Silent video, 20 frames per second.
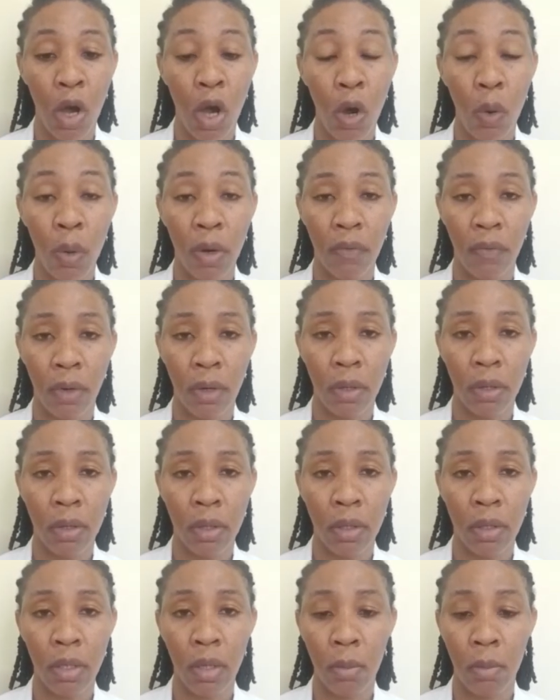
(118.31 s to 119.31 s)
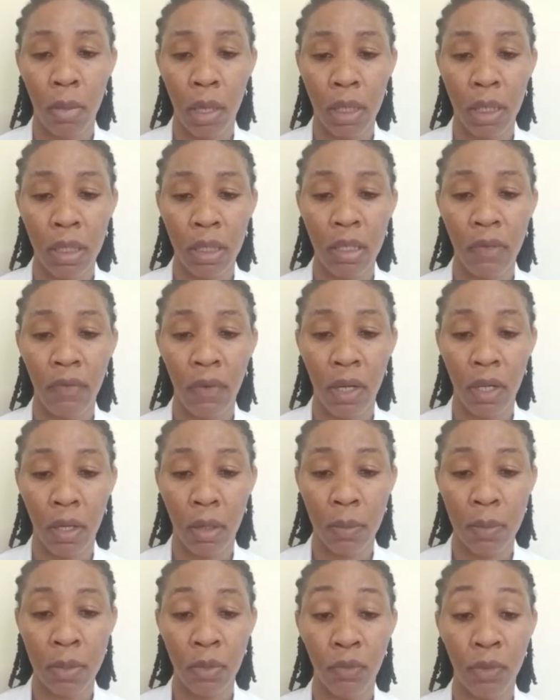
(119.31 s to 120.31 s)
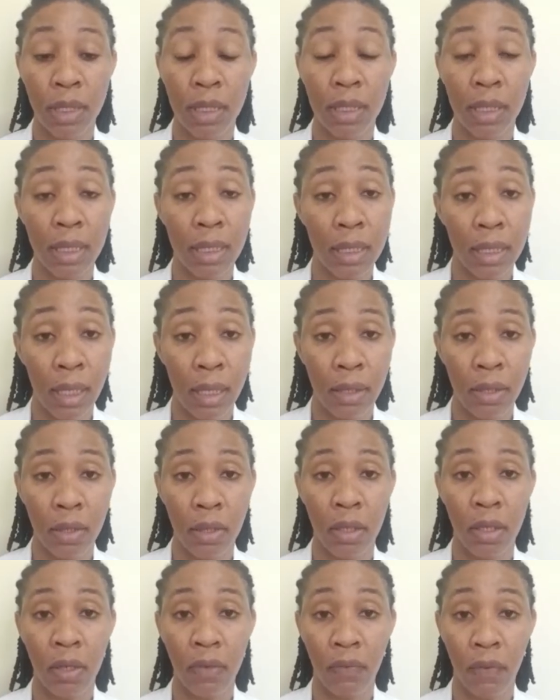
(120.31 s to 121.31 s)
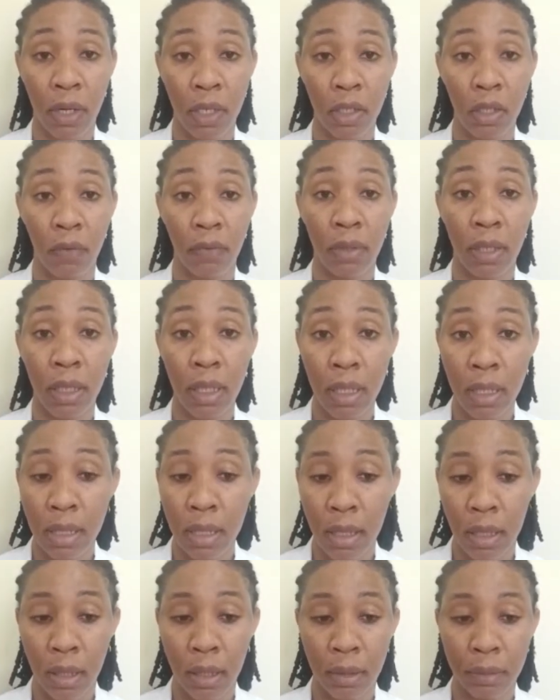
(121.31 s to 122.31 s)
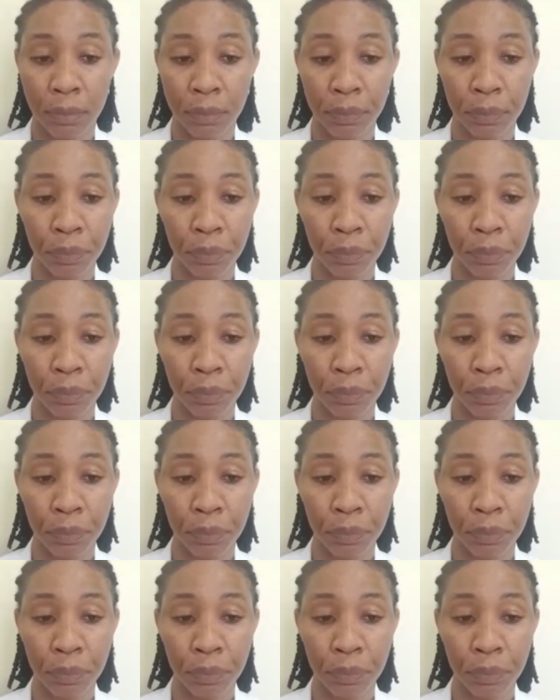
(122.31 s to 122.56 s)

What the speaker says: However, the body develops resistance to the effect of the insulin.